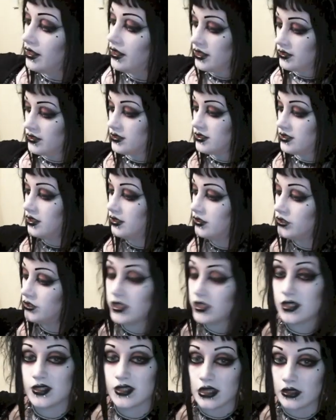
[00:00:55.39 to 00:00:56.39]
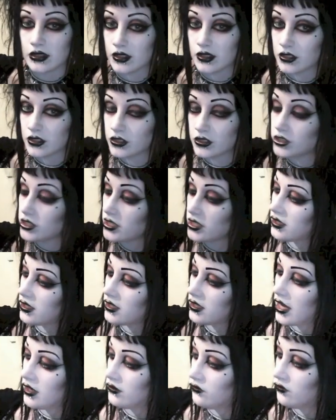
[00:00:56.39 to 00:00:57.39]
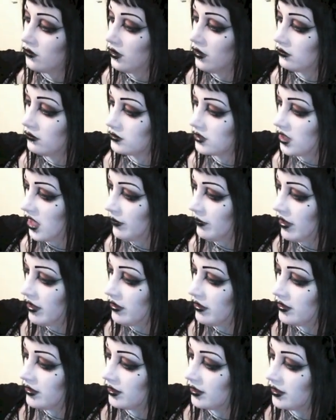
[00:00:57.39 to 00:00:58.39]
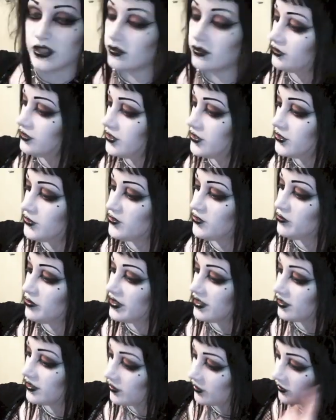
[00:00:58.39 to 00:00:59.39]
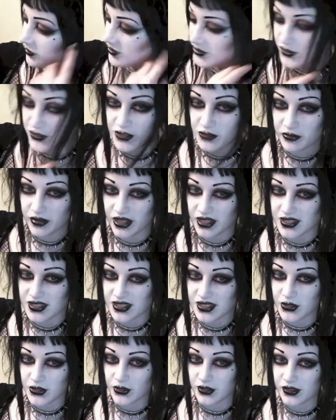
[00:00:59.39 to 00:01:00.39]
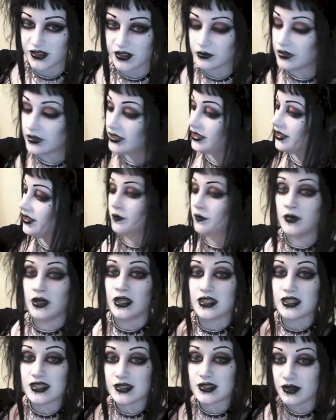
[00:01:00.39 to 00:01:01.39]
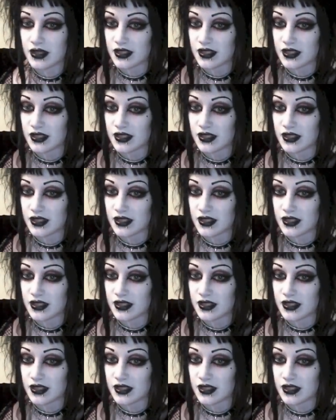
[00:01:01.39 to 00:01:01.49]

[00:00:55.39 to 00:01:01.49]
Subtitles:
and she said that she'd had it for a long time. I think she used to be a goth, so she passed it on to me. It's